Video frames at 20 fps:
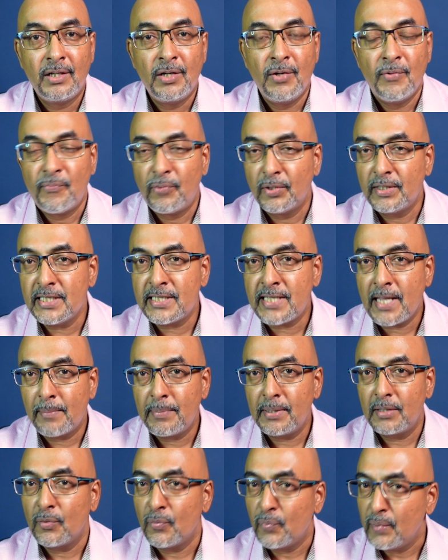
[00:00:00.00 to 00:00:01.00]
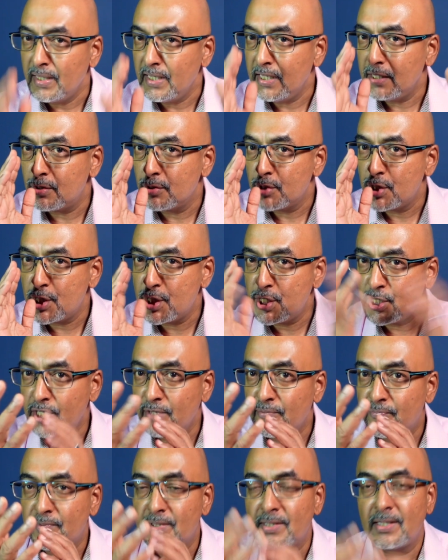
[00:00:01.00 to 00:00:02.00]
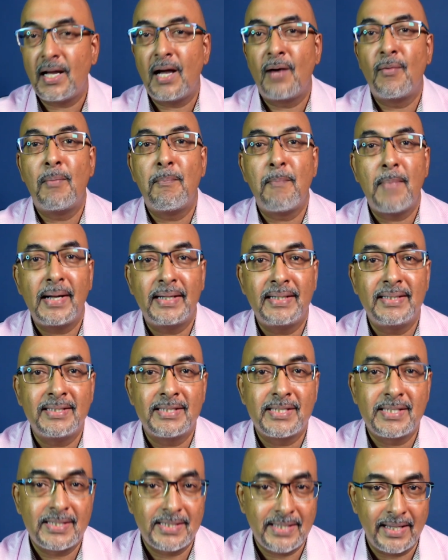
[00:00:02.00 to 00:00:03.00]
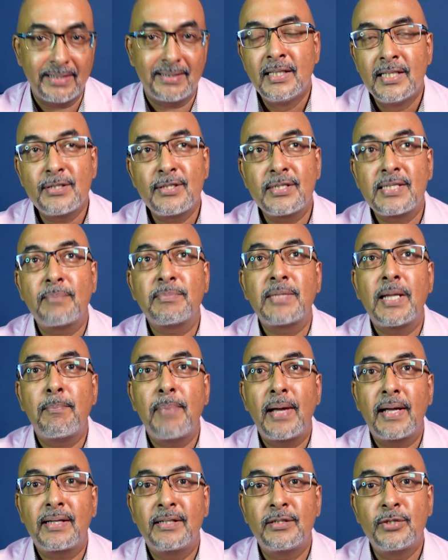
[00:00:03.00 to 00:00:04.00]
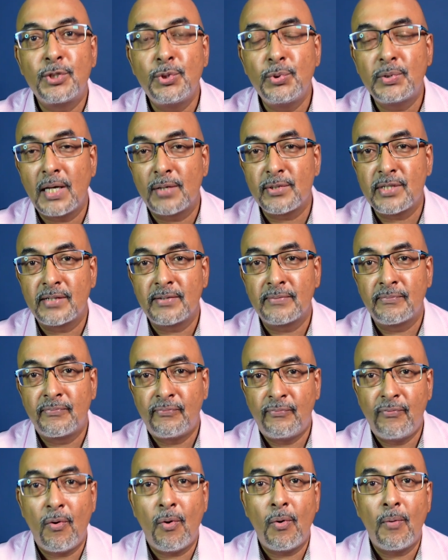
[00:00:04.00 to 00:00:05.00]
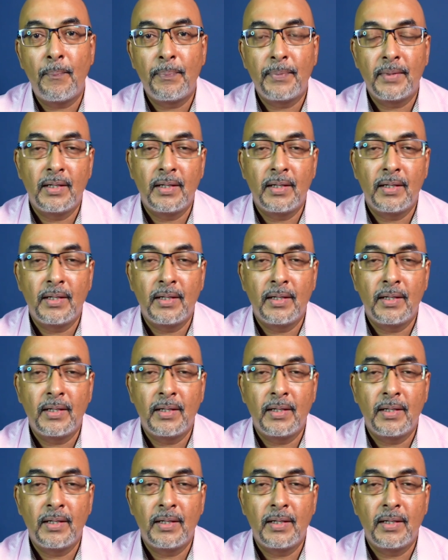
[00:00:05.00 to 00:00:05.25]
For this habit, we need to shift our mindset. This is sometime back in 2004.